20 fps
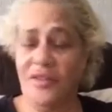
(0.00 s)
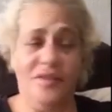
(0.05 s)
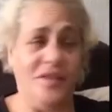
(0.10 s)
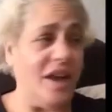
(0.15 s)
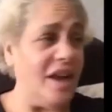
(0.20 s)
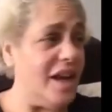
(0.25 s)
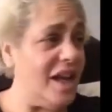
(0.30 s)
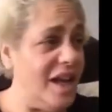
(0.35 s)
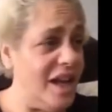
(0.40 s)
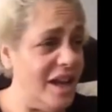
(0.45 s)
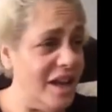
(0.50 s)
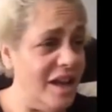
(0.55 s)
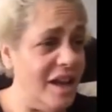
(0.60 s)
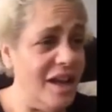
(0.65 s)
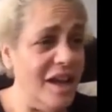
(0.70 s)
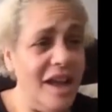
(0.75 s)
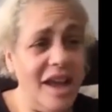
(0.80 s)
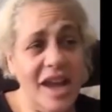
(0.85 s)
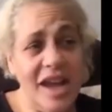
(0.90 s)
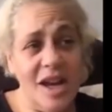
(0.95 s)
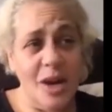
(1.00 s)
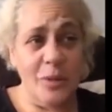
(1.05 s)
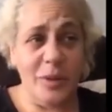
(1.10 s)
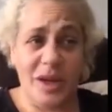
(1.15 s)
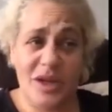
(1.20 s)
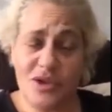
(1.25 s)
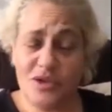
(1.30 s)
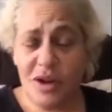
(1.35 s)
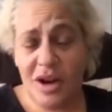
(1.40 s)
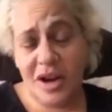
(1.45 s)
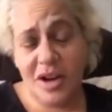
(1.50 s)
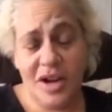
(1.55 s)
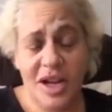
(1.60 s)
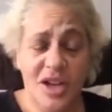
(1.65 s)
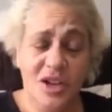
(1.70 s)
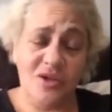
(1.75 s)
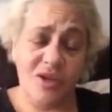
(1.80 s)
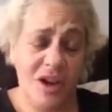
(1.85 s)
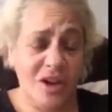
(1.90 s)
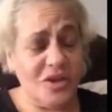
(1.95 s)
Funny. It'll be
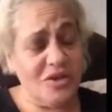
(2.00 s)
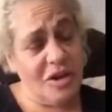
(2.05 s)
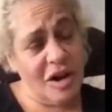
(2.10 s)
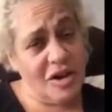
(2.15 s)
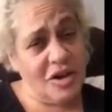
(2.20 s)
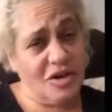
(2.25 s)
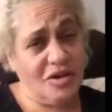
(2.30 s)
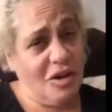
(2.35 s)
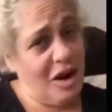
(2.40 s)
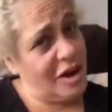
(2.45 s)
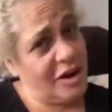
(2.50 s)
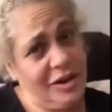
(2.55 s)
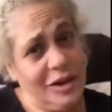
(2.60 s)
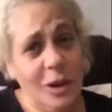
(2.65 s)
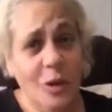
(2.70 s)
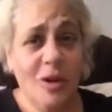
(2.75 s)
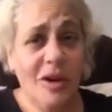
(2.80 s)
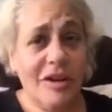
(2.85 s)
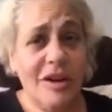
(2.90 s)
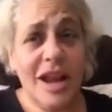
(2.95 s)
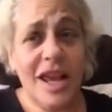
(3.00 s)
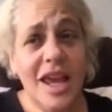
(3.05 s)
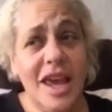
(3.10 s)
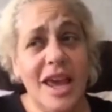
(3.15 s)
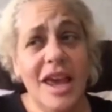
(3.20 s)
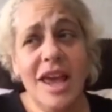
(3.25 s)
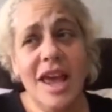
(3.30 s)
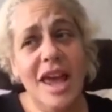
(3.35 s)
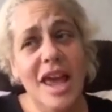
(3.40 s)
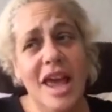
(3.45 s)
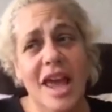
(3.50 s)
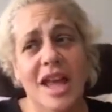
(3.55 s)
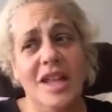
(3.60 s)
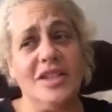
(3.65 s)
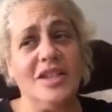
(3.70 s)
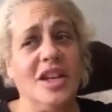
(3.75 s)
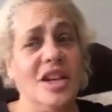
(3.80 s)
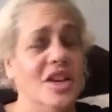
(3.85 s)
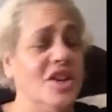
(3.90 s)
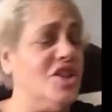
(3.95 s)
drunkity drunk drunk drunk Lori.
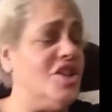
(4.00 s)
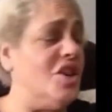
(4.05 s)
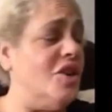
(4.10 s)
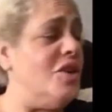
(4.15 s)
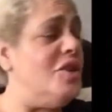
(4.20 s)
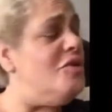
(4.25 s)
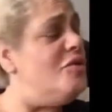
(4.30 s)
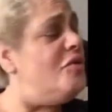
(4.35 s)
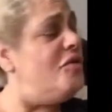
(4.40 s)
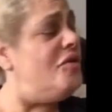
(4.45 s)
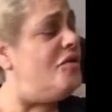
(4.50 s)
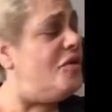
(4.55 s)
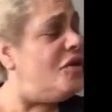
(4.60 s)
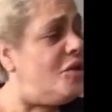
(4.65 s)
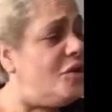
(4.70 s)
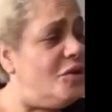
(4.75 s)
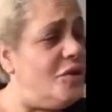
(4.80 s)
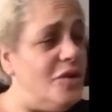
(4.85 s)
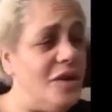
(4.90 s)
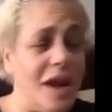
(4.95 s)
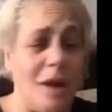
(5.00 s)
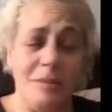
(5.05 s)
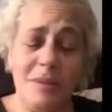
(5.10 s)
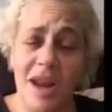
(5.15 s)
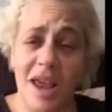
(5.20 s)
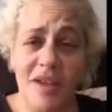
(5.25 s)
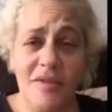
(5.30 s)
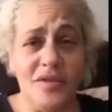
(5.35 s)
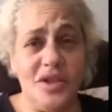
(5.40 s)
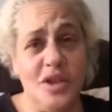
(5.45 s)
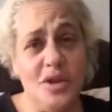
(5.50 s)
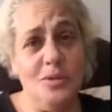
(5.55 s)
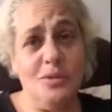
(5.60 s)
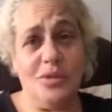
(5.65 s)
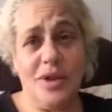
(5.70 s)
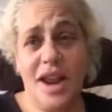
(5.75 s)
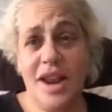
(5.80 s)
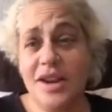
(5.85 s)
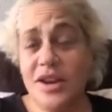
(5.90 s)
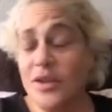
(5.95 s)
It's going to show you food. I'm going to have two
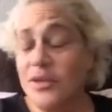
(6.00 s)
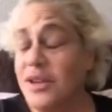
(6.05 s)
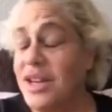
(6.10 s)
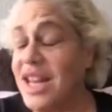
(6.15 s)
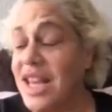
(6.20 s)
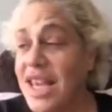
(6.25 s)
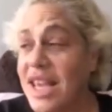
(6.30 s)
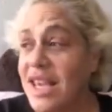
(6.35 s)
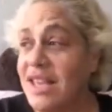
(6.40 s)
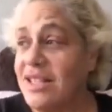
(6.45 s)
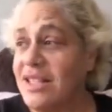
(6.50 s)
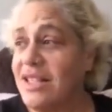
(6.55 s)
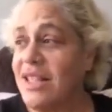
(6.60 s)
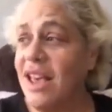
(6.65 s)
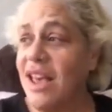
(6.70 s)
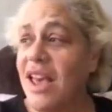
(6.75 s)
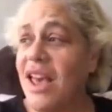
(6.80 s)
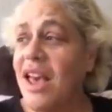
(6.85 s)
brand new knees.